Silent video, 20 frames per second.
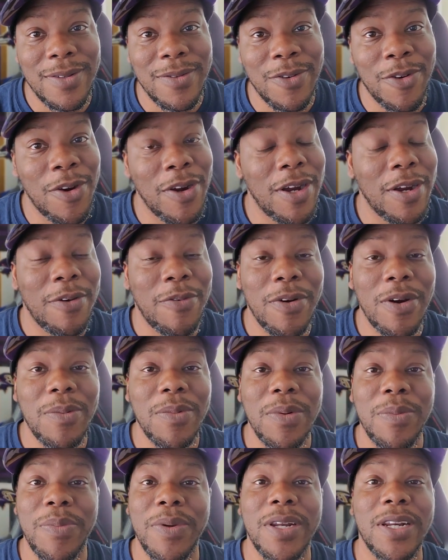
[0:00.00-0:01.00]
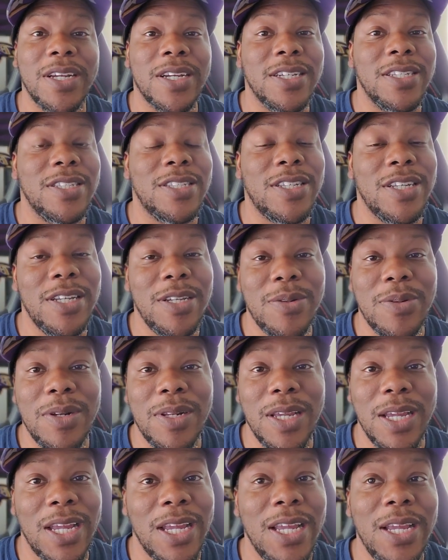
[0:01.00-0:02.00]
Greg Roman been
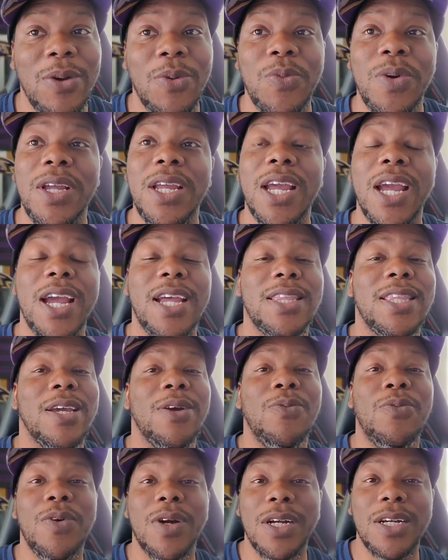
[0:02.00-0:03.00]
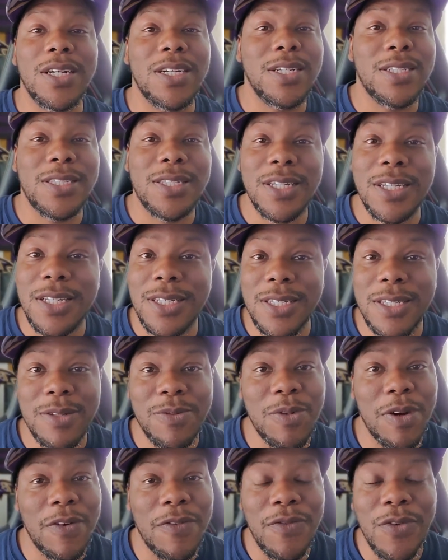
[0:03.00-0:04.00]
continually. He we had that one good
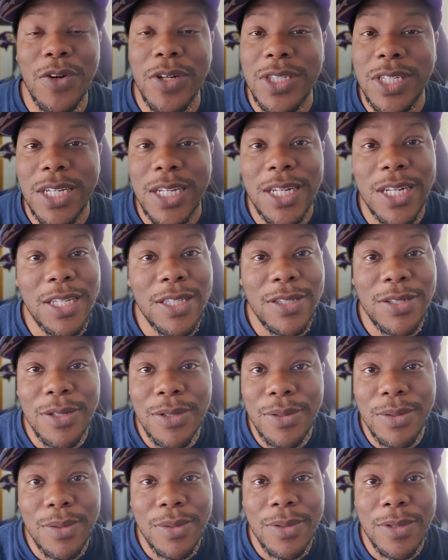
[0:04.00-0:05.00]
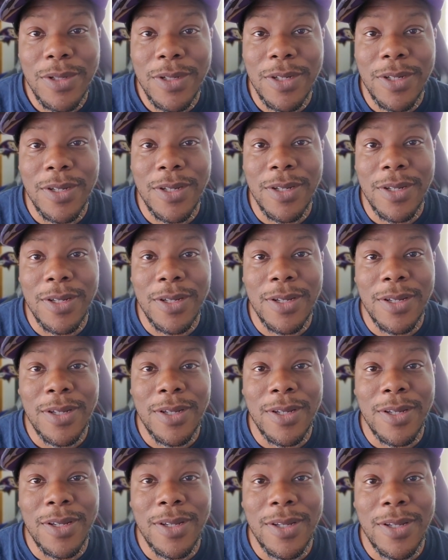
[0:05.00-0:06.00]
season with 14 and two.
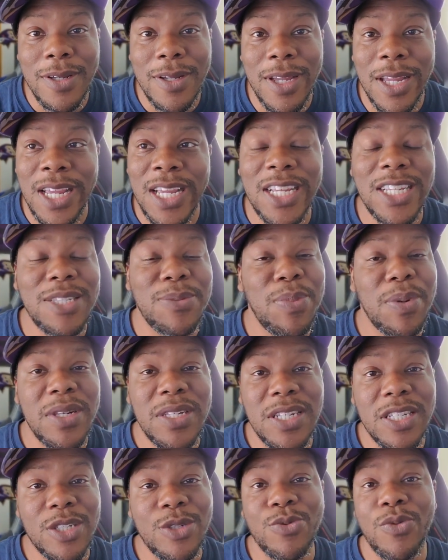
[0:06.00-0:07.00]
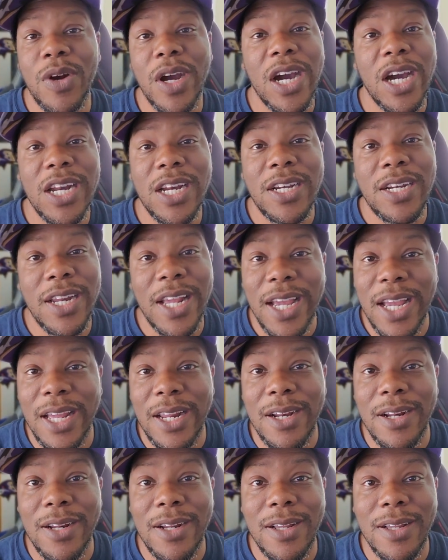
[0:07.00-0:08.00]
And he's been just riding that.
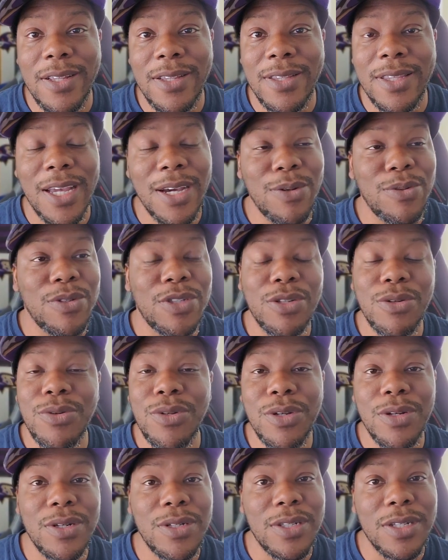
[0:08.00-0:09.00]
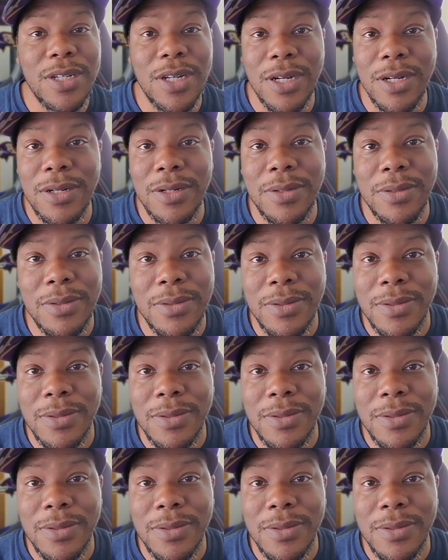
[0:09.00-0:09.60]
That was two years ago.